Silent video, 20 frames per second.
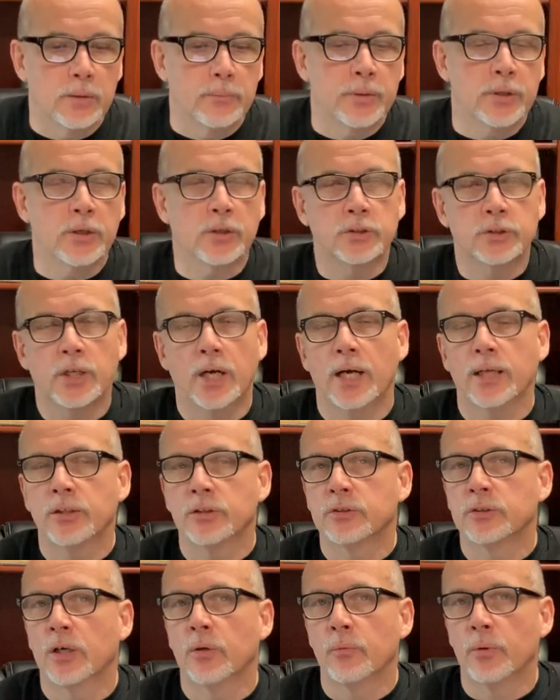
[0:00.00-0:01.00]
Because God
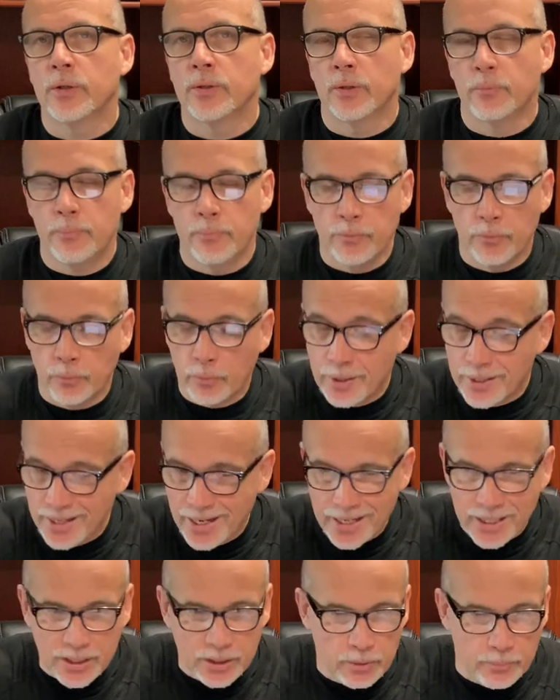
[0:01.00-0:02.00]
does not want
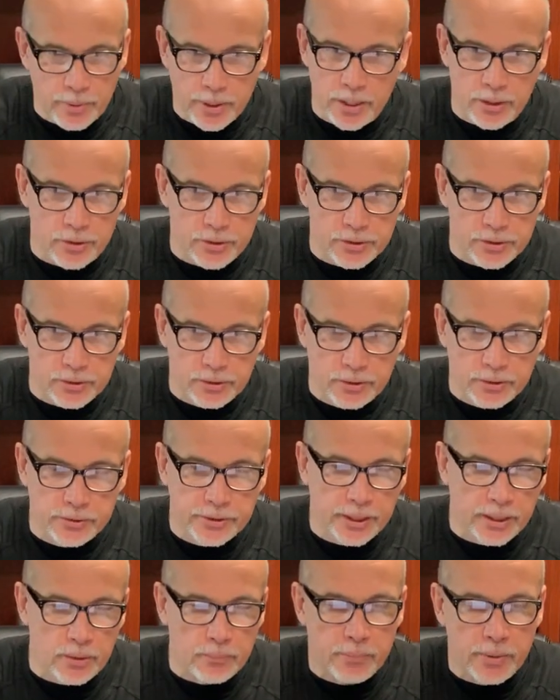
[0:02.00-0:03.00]
any to perish.
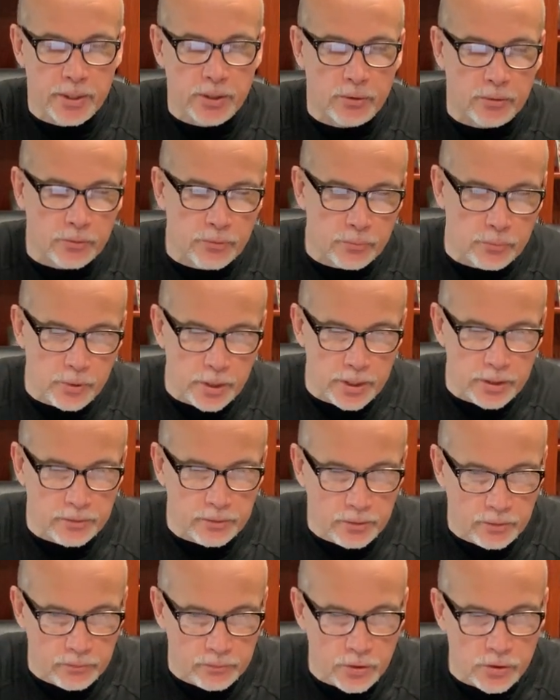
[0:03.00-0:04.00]
2 Peter 3,
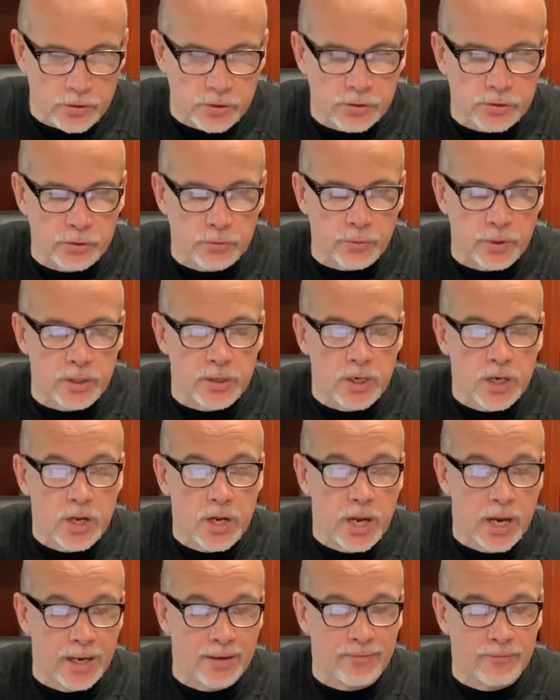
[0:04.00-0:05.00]
verses 3
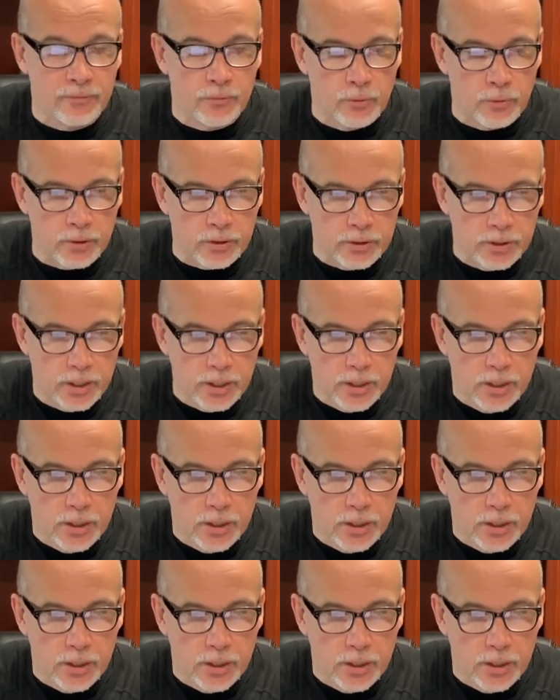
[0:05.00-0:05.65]
and 4.